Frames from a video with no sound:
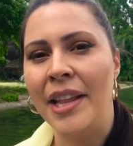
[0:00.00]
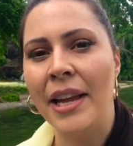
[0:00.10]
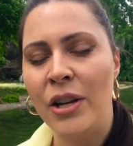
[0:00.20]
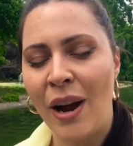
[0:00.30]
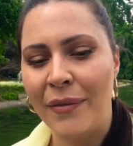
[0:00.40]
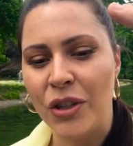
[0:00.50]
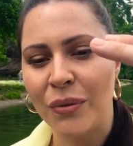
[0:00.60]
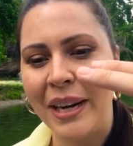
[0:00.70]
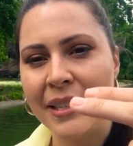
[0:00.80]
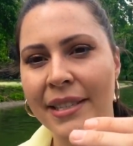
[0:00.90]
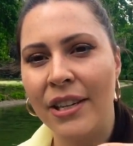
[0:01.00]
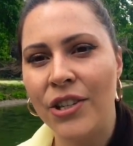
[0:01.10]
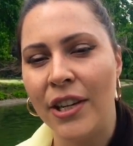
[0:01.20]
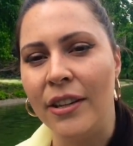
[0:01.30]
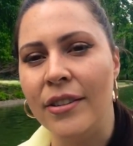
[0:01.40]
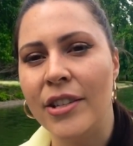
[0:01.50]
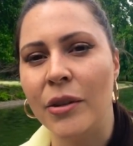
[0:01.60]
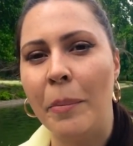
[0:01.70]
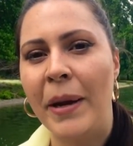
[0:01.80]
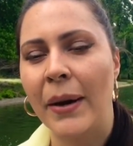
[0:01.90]
and then you have a transition
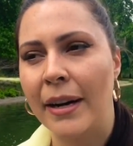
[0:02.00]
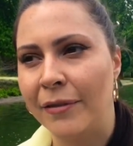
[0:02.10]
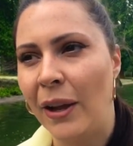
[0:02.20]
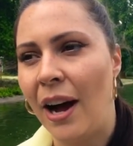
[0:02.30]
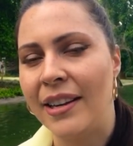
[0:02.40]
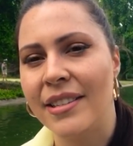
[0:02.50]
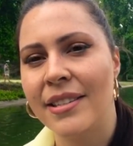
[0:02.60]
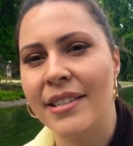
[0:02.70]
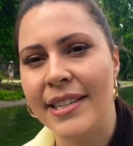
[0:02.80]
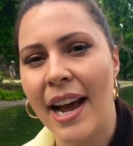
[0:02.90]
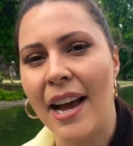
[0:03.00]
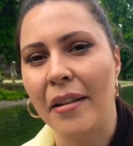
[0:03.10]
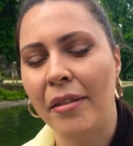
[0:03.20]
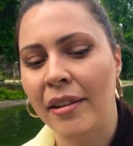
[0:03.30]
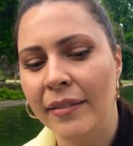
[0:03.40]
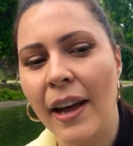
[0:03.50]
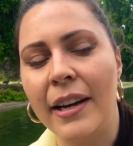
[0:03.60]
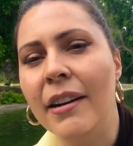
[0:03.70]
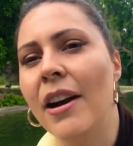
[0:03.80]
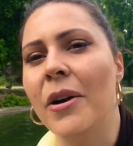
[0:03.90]
to a period of loss, death,
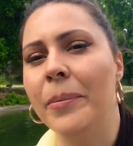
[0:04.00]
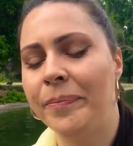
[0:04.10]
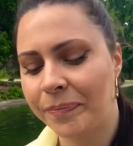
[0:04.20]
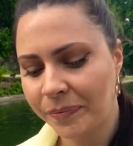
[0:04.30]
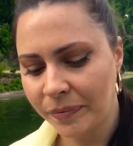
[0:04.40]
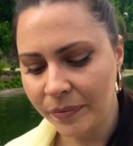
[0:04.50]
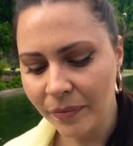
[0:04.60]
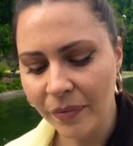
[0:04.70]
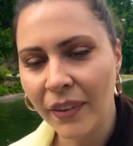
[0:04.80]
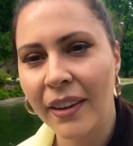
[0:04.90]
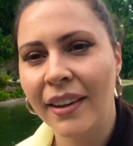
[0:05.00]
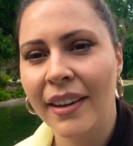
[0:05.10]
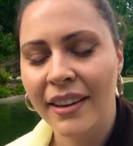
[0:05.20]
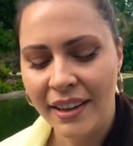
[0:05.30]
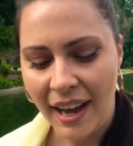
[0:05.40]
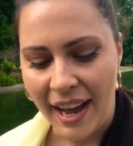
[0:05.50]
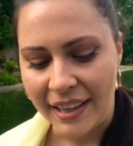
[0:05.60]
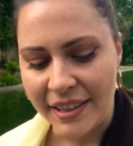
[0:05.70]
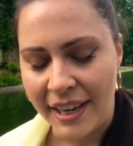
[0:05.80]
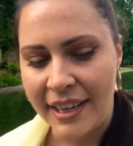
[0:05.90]
letting go.
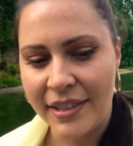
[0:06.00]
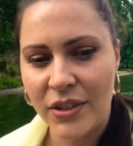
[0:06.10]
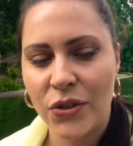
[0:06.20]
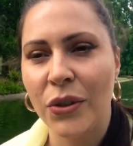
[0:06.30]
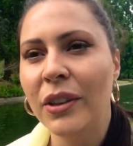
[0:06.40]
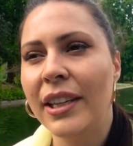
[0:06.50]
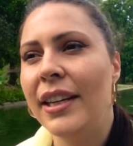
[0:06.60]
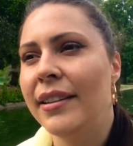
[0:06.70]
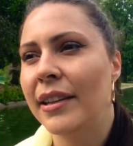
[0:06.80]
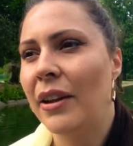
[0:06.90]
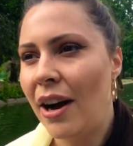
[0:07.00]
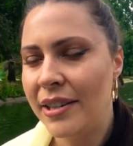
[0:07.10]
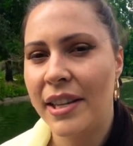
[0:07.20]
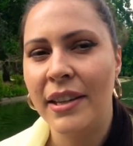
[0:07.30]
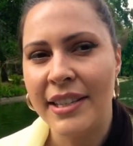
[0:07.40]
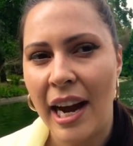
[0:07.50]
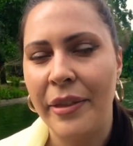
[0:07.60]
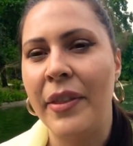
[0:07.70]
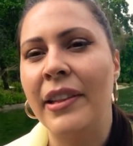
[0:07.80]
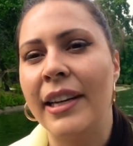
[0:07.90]
And it is truly the loss and the
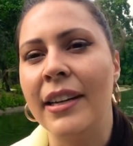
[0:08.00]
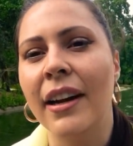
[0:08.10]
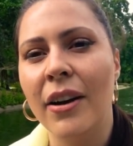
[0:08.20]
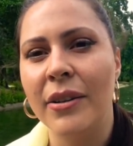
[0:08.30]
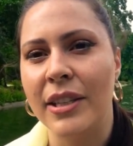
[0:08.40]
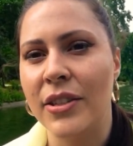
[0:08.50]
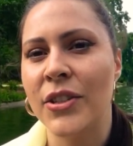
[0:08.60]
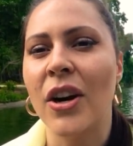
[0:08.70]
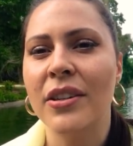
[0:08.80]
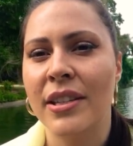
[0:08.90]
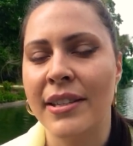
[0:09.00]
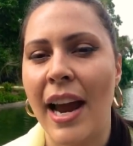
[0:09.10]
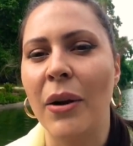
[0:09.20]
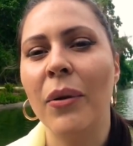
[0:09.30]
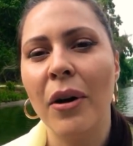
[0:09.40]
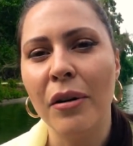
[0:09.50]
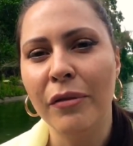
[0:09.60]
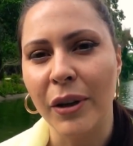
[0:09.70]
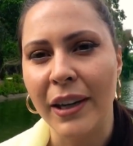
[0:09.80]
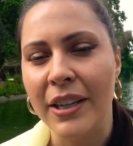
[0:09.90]
death and the letting go that starts the cycle
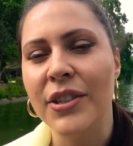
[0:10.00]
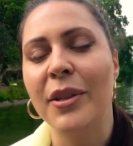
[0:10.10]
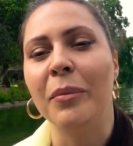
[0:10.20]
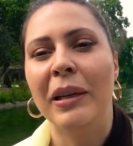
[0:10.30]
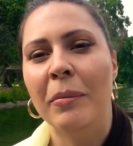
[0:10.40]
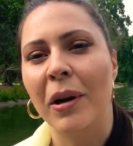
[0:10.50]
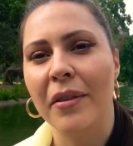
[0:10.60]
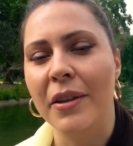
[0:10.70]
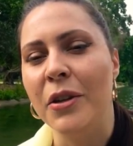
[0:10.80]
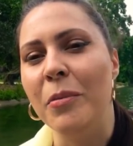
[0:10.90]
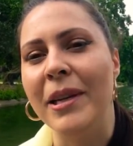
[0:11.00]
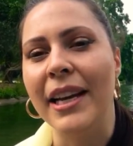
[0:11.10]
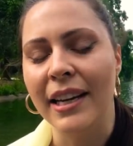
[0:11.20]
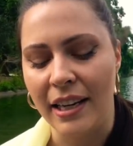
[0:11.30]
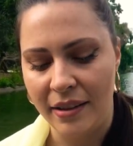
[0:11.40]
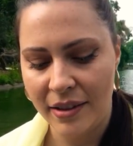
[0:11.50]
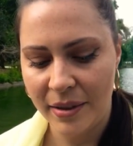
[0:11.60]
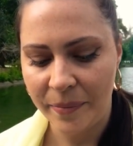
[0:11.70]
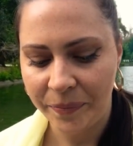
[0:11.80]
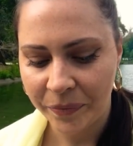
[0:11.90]
over into the rebirth and new beginnings.